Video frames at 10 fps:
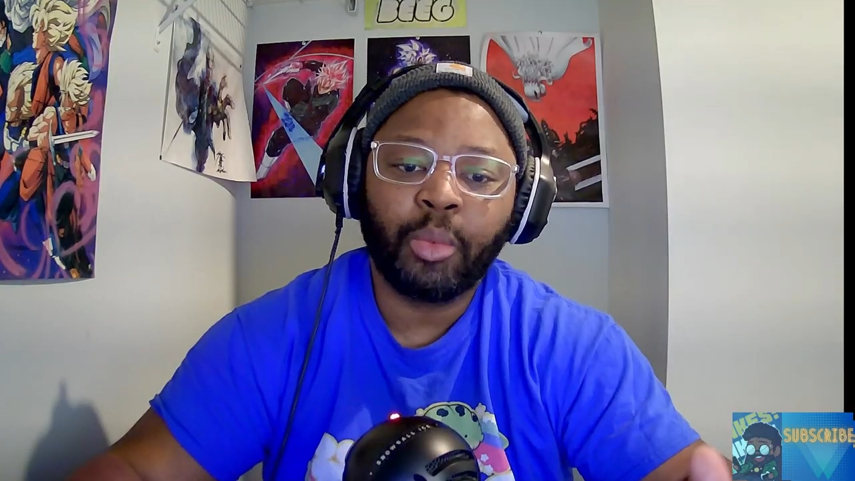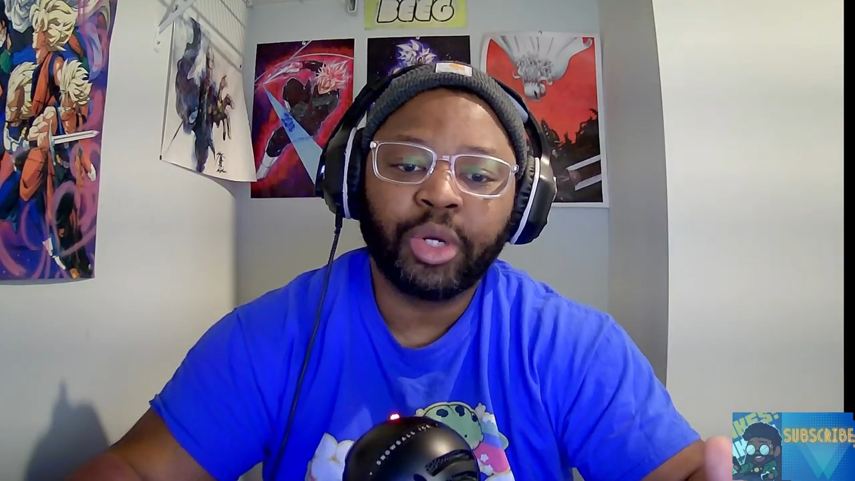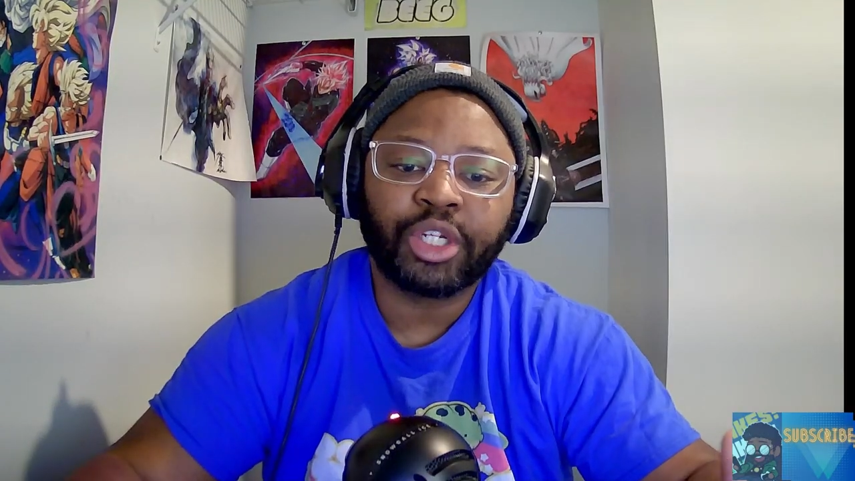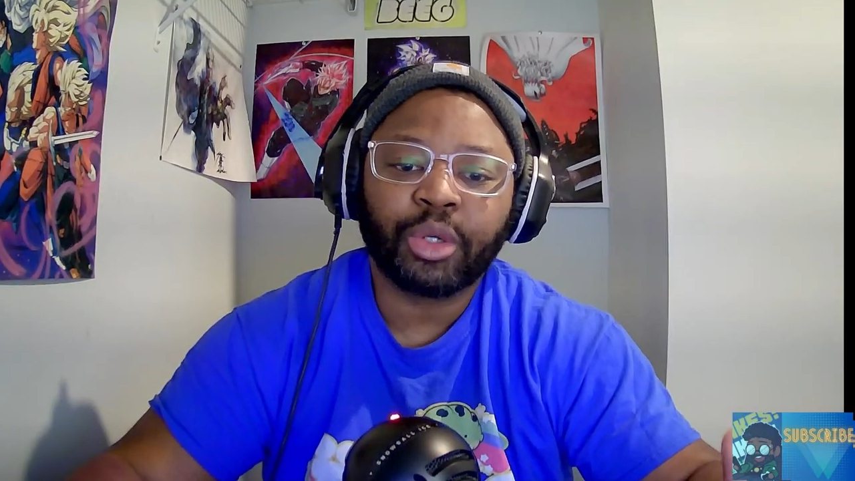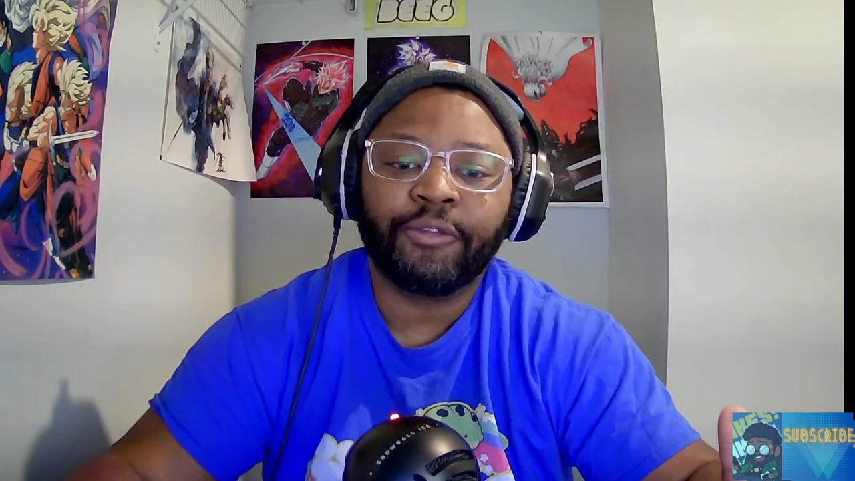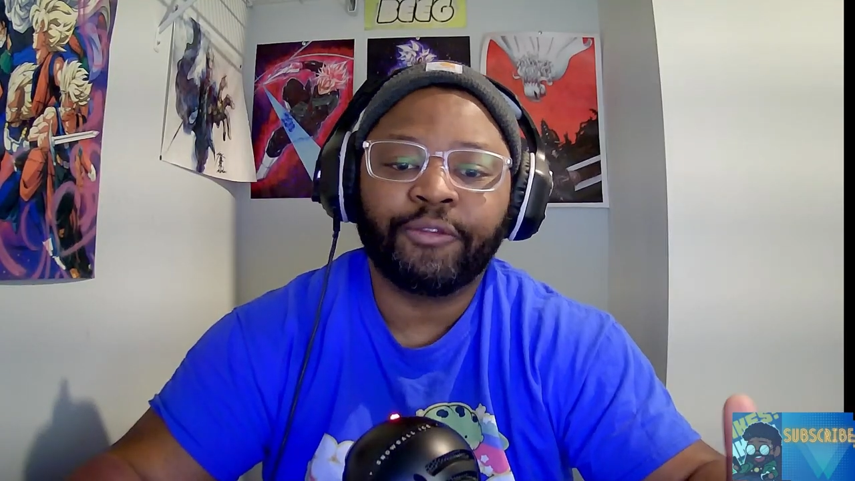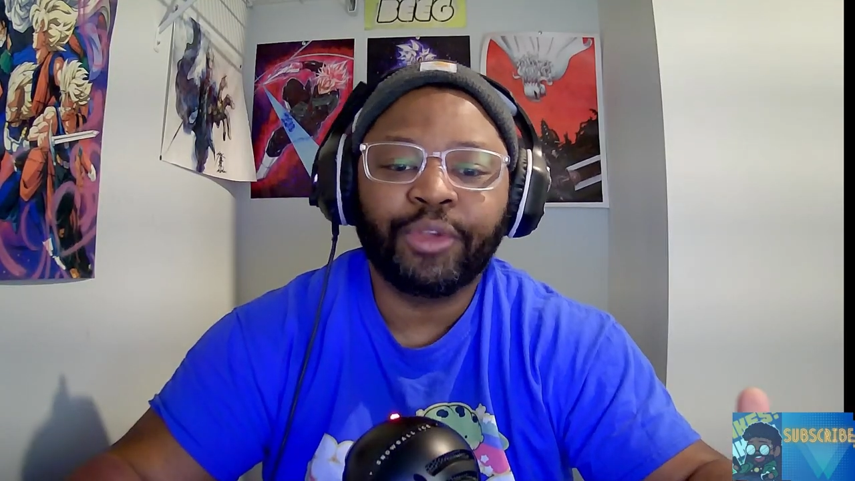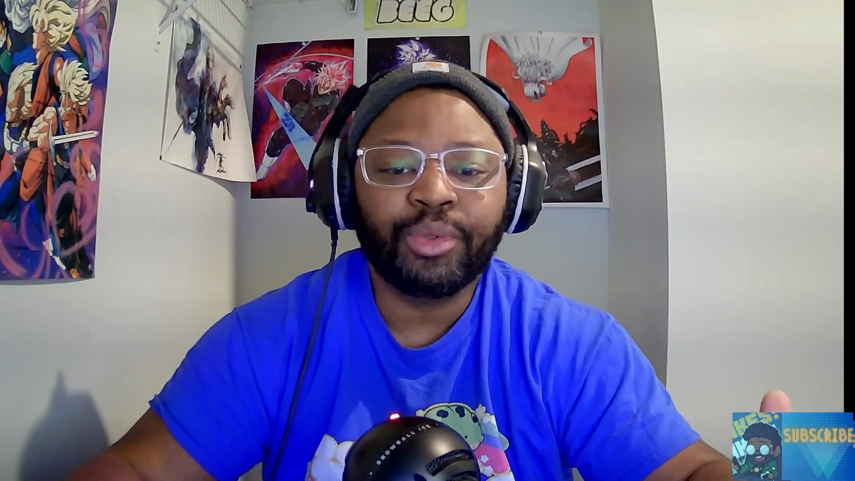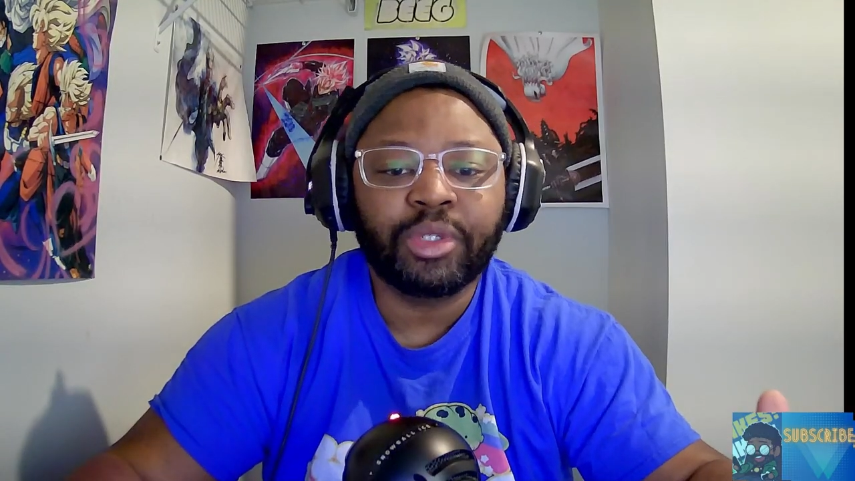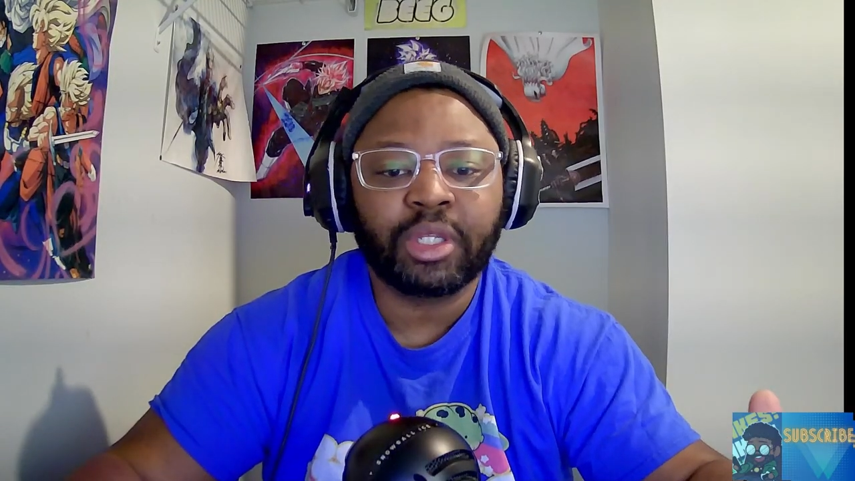want to show a
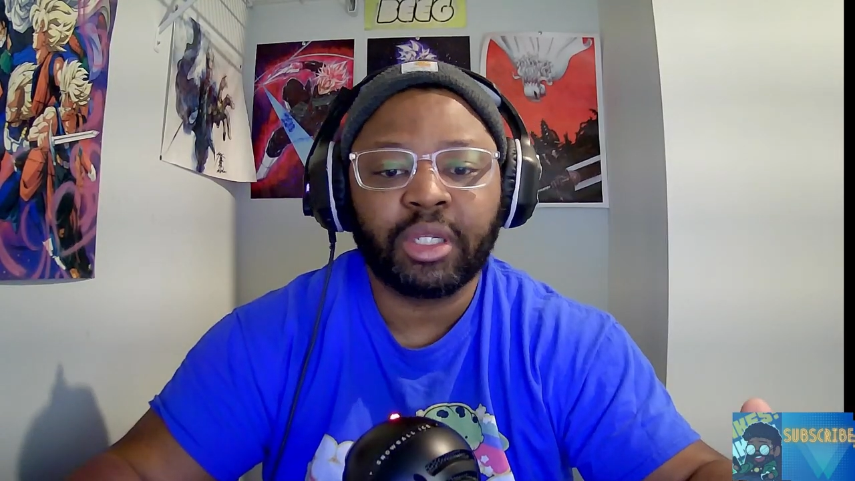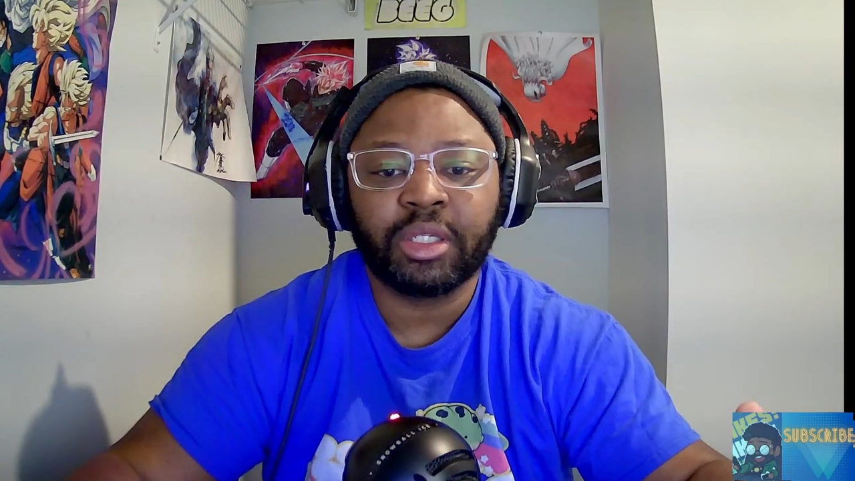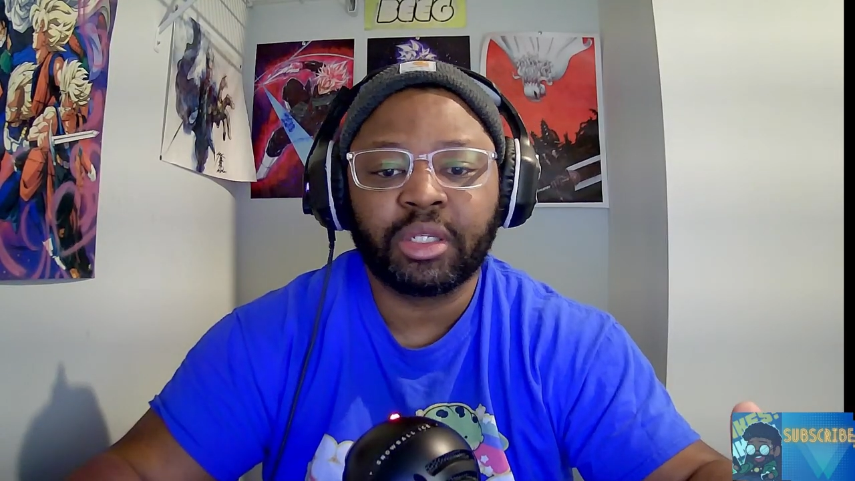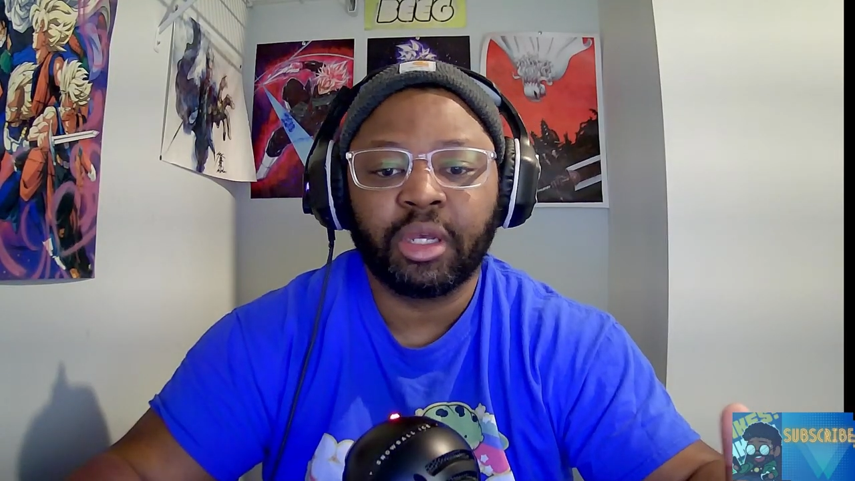few scenes